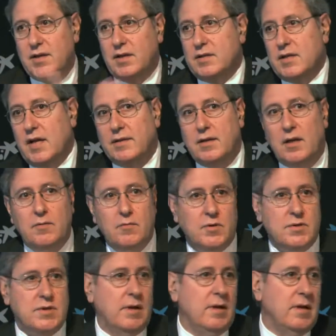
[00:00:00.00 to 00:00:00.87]
exactly
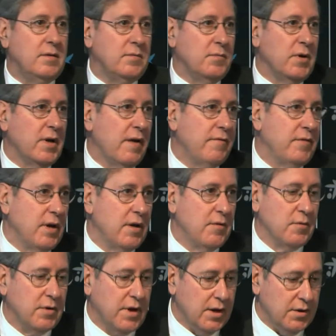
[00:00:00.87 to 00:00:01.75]
what the needs we have in
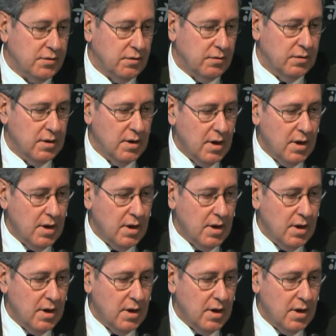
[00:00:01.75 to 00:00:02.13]
education